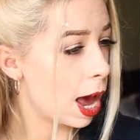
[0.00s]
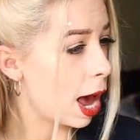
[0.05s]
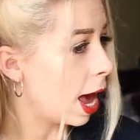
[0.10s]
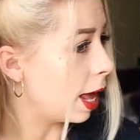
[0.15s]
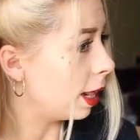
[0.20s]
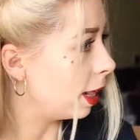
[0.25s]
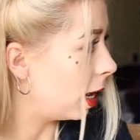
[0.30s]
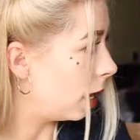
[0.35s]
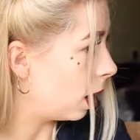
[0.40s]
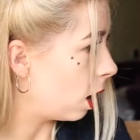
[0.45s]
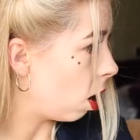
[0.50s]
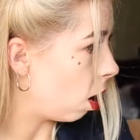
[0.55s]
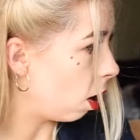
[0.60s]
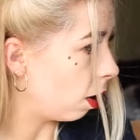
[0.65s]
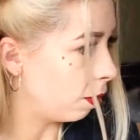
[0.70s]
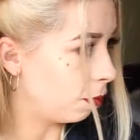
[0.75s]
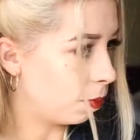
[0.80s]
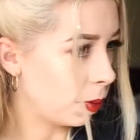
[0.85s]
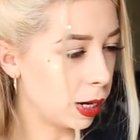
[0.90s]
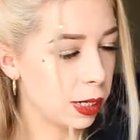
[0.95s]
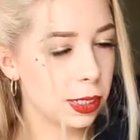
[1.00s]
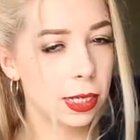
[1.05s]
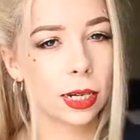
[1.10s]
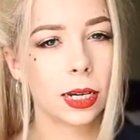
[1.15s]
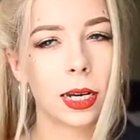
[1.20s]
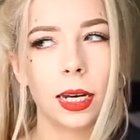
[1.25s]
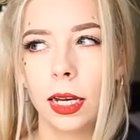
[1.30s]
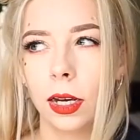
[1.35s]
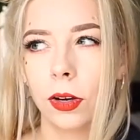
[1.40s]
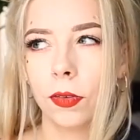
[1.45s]
and then I've
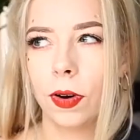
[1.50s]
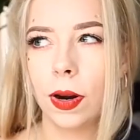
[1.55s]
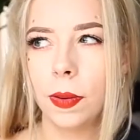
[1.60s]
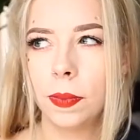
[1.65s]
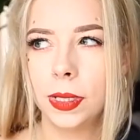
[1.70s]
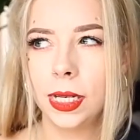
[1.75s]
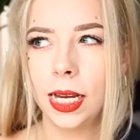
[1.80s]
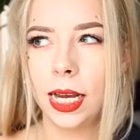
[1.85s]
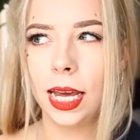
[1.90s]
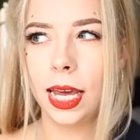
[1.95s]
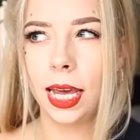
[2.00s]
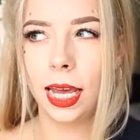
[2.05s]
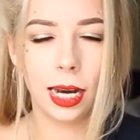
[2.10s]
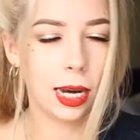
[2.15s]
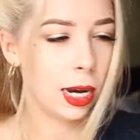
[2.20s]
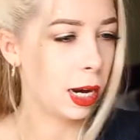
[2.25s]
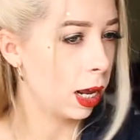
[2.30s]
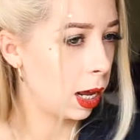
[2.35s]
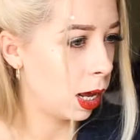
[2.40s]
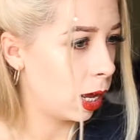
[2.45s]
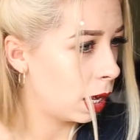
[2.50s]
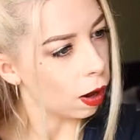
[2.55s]
basically gripped it in.